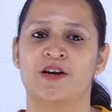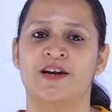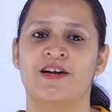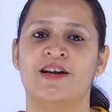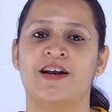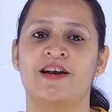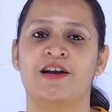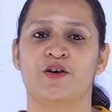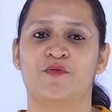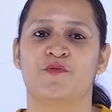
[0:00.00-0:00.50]
it
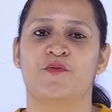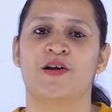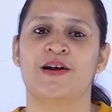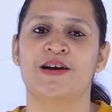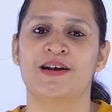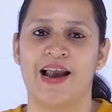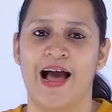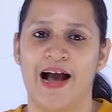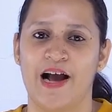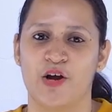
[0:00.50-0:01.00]
in
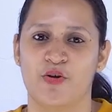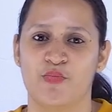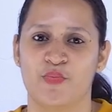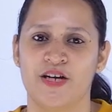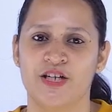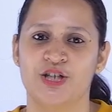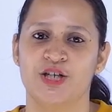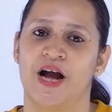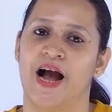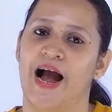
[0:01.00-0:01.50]
different
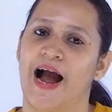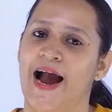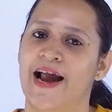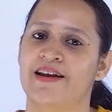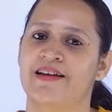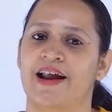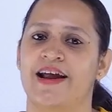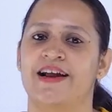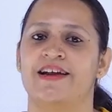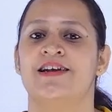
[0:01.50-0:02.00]
language
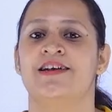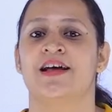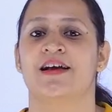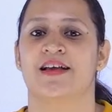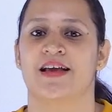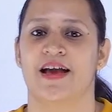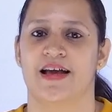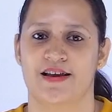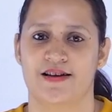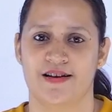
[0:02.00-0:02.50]
and write it
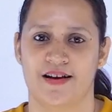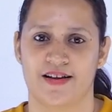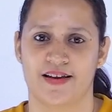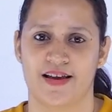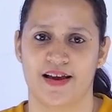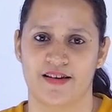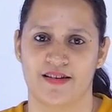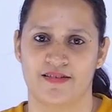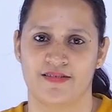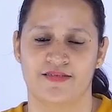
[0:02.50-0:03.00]
again and
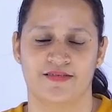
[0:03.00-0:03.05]
again.